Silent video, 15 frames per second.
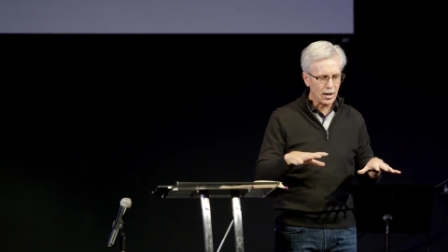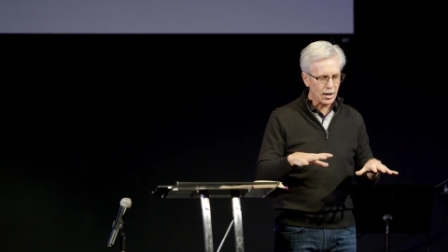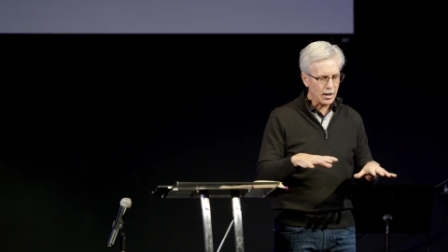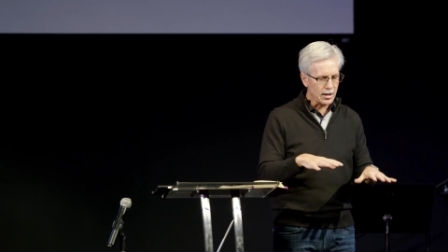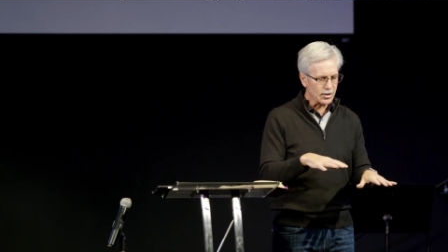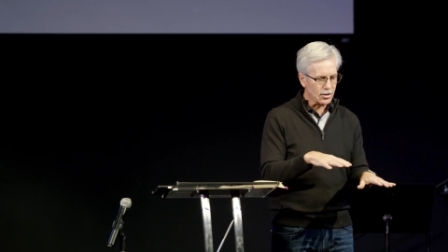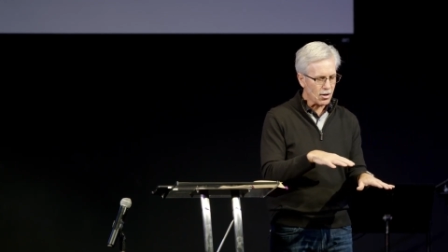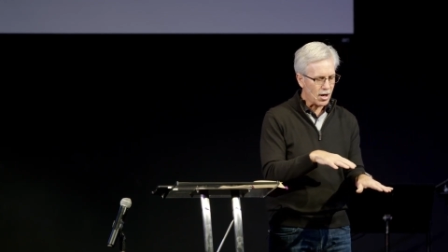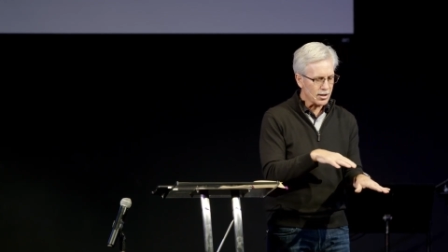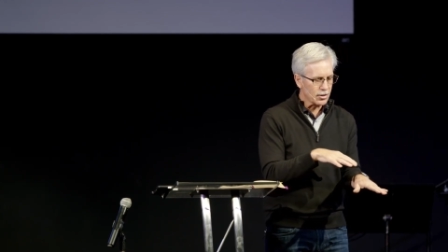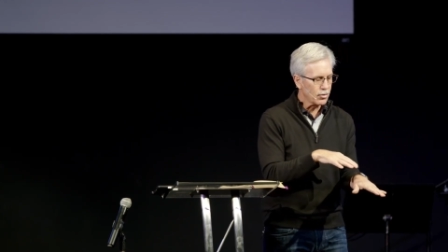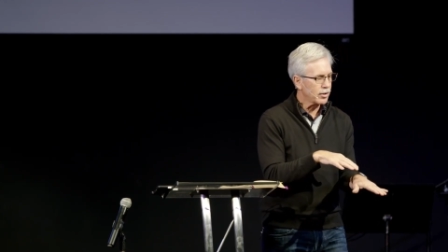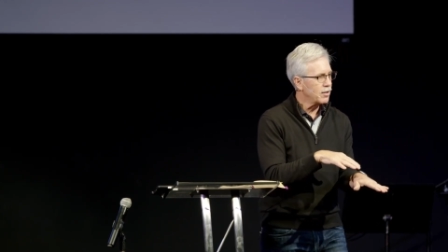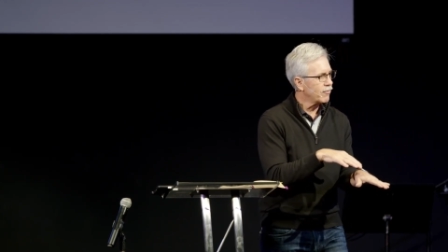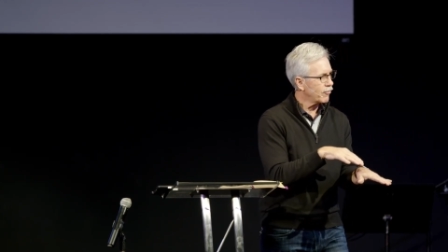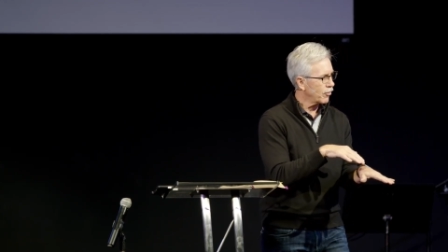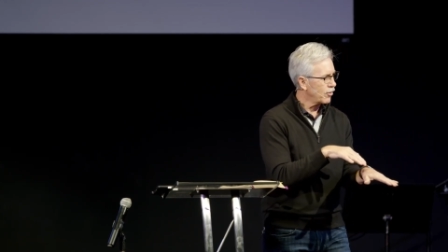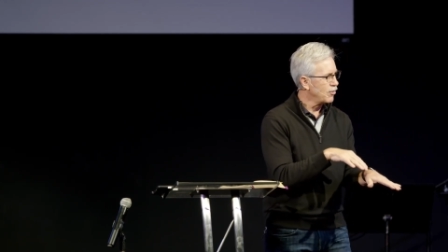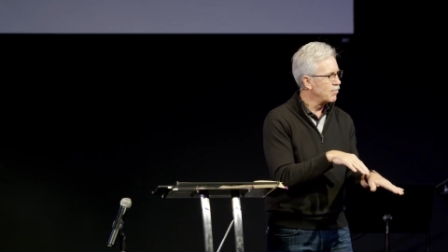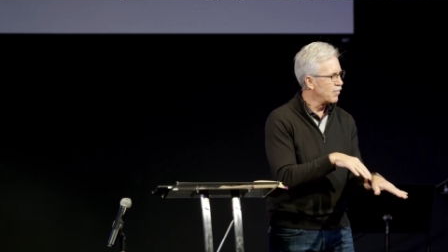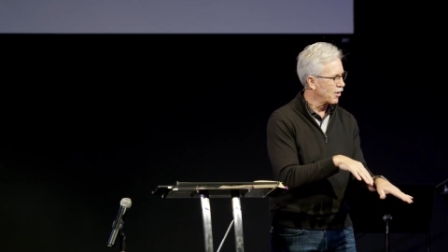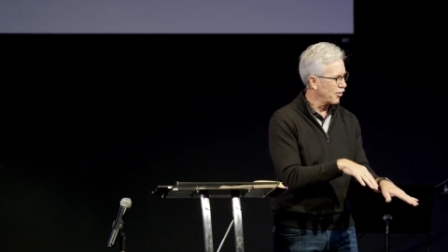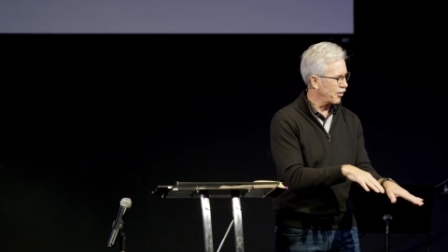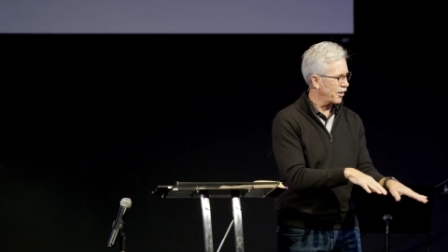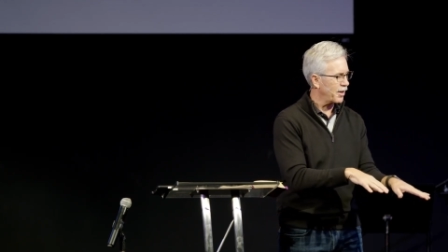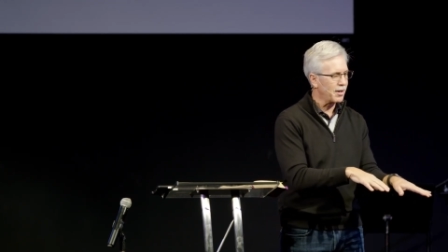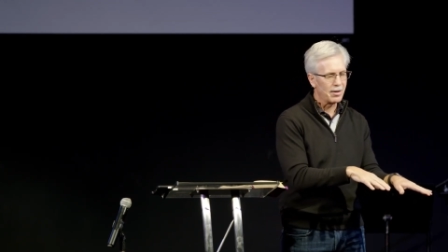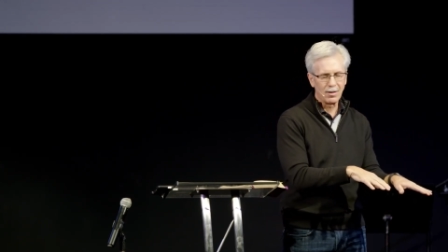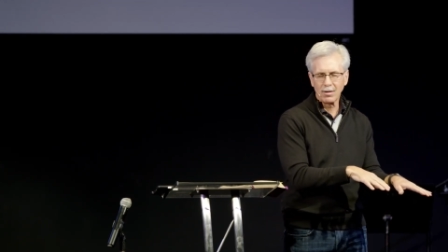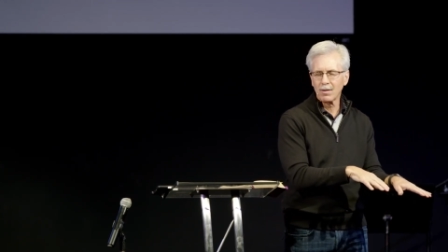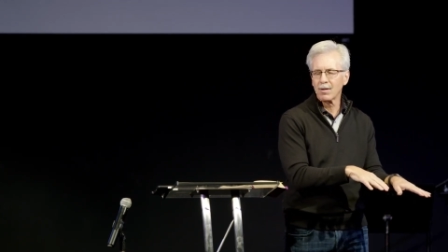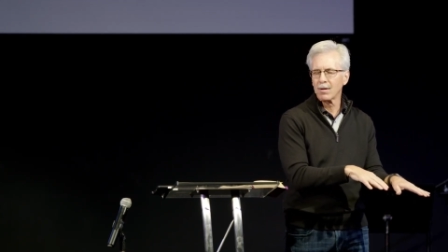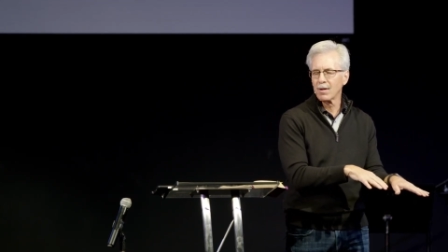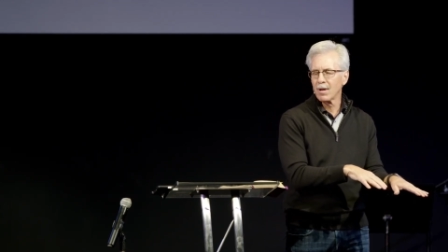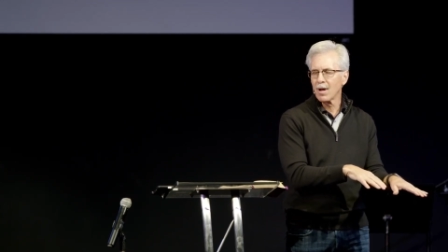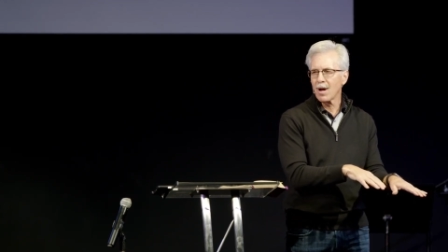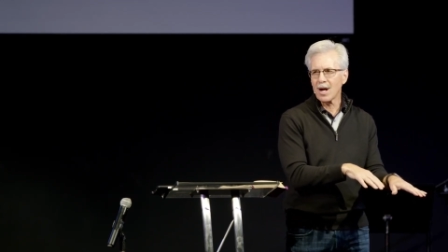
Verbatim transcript: is God's looking for humility. Amen.